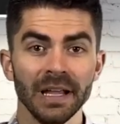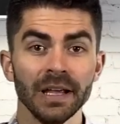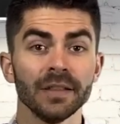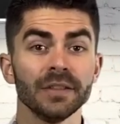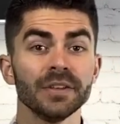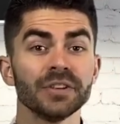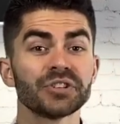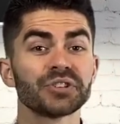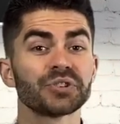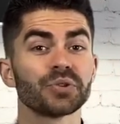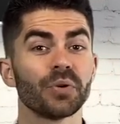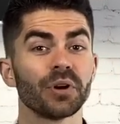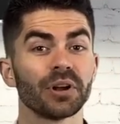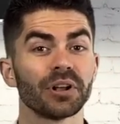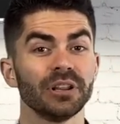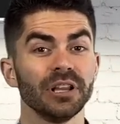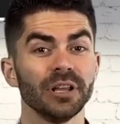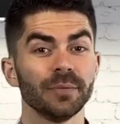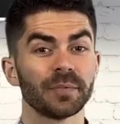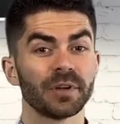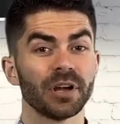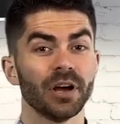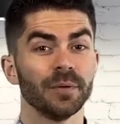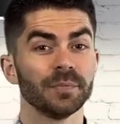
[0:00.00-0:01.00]
This short
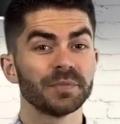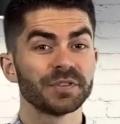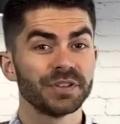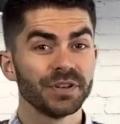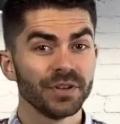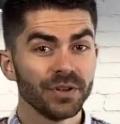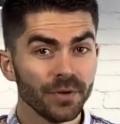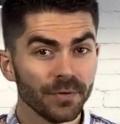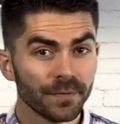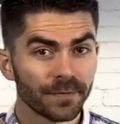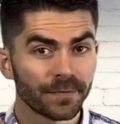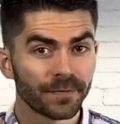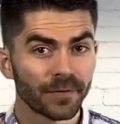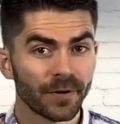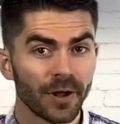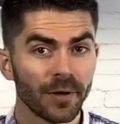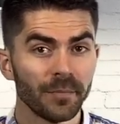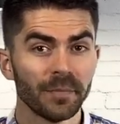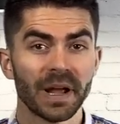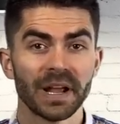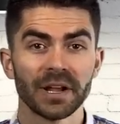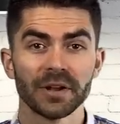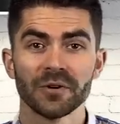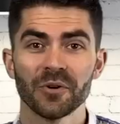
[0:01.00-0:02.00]
clip comes to you from
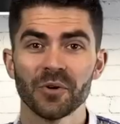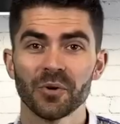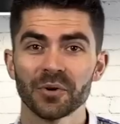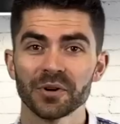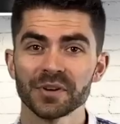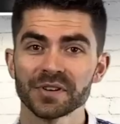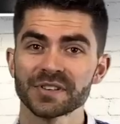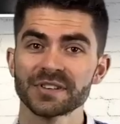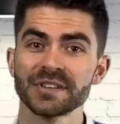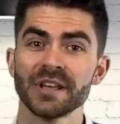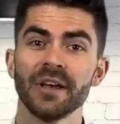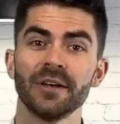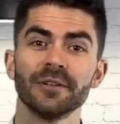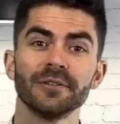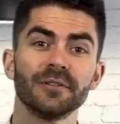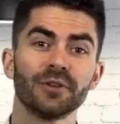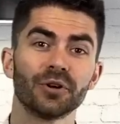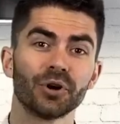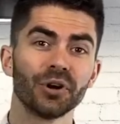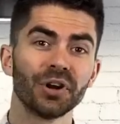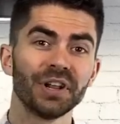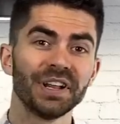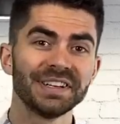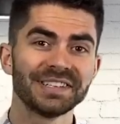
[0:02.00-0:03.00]
my course,
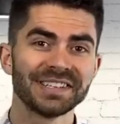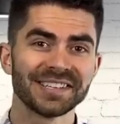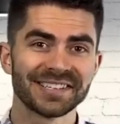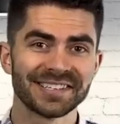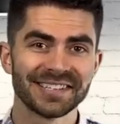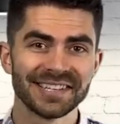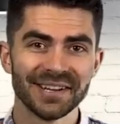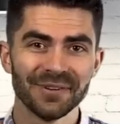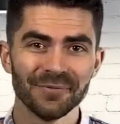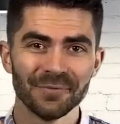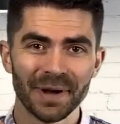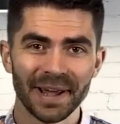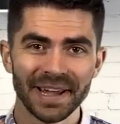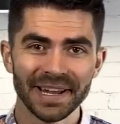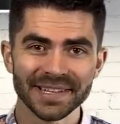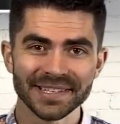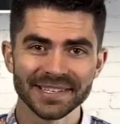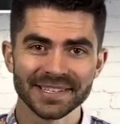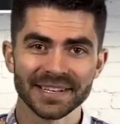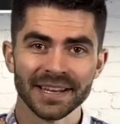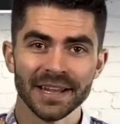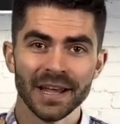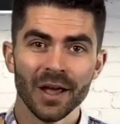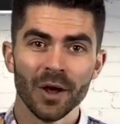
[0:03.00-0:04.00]
Learning to See
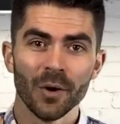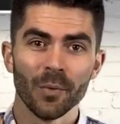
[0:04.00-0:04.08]
Waste,